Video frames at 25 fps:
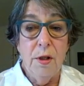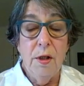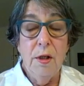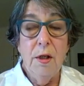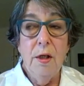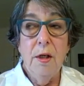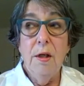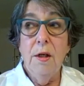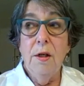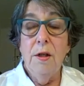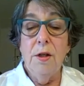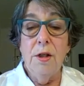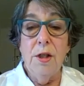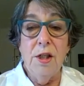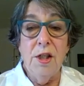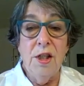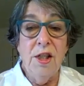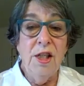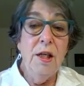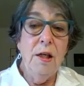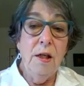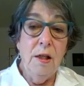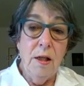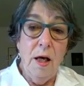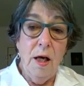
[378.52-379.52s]
to tick
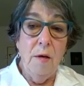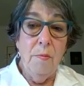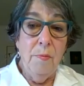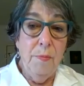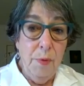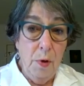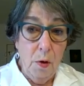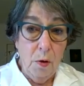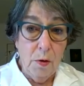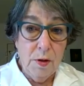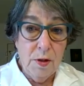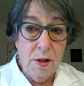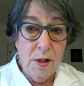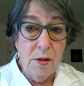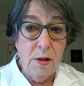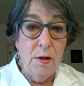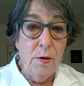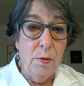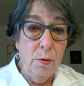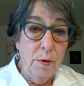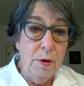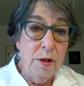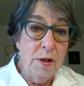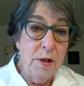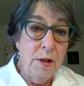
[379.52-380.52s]
that box in order
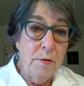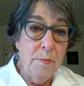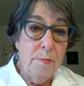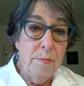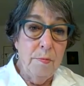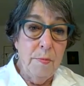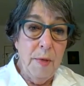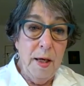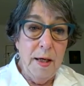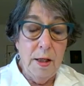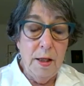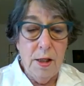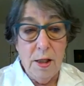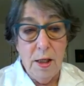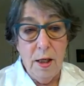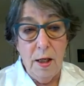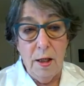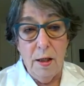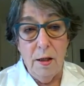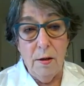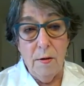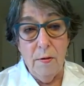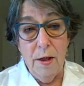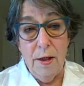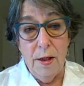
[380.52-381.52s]
to maintain
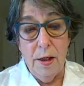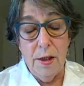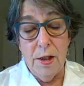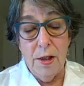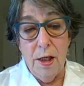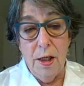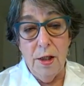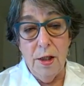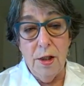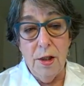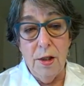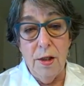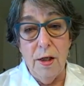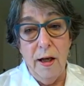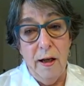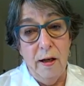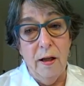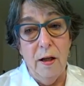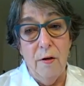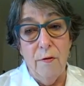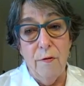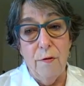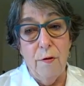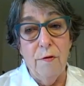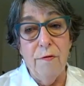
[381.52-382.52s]
accreditation and
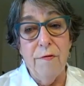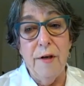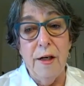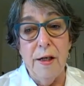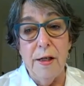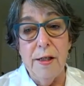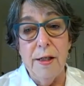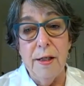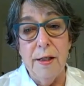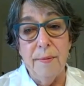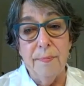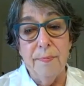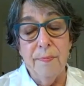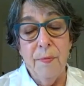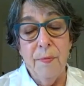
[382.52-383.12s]
therefore funding.